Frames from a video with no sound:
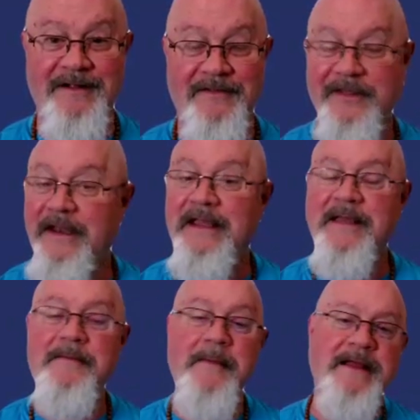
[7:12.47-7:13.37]
that it
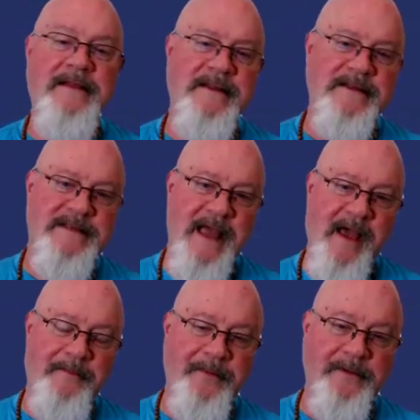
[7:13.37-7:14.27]
can make this
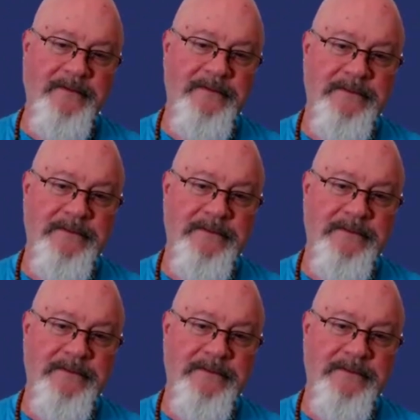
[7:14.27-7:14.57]
happen.